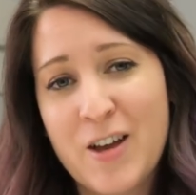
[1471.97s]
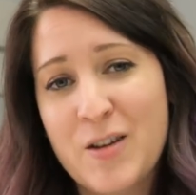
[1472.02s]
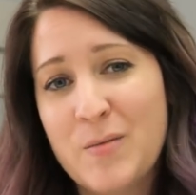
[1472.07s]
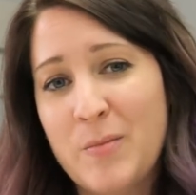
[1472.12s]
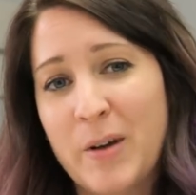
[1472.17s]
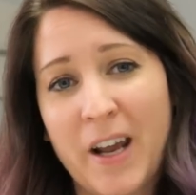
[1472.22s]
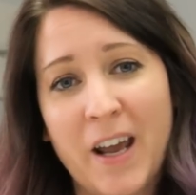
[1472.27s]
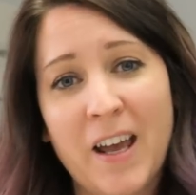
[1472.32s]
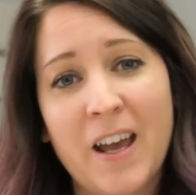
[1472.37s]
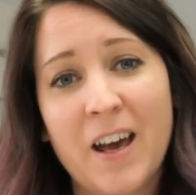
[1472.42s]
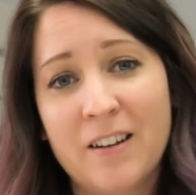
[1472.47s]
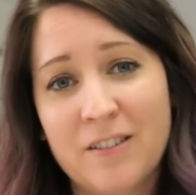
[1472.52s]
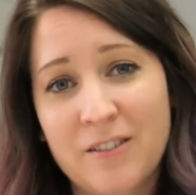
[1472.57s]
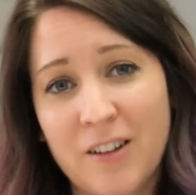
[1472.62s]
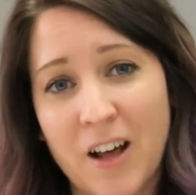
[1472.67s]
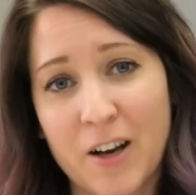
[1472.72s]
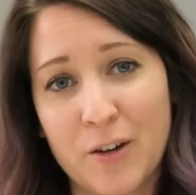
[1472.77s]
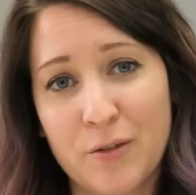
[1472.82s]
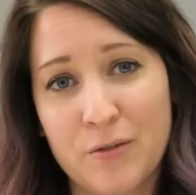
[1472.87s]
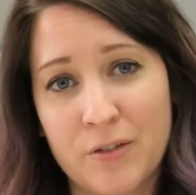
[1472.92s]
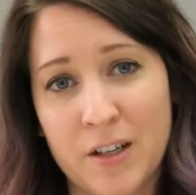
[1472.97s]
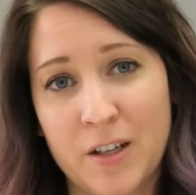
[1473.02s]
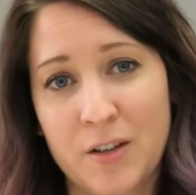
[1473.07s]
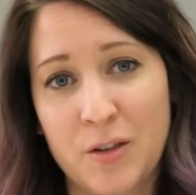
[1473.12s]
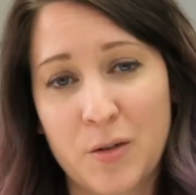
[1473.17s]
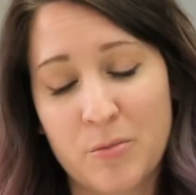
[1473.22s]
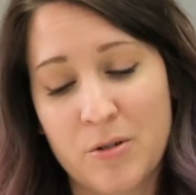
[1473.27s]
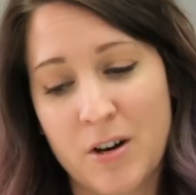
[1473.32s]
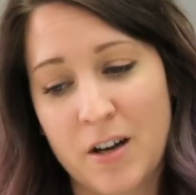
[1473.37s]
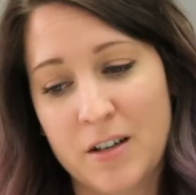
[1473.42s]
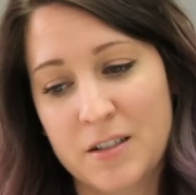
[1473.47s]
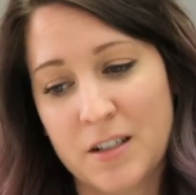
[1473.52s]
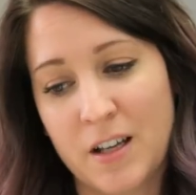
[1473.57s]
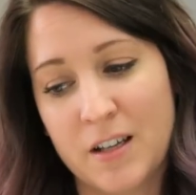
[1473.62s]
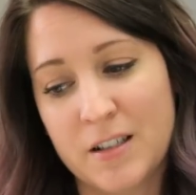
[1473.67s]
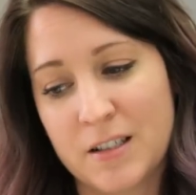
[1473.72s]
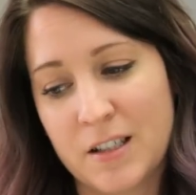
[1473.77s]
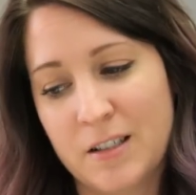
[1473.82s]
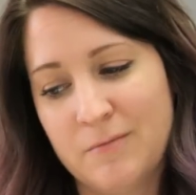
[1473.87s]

but I had a lot of fun in the process,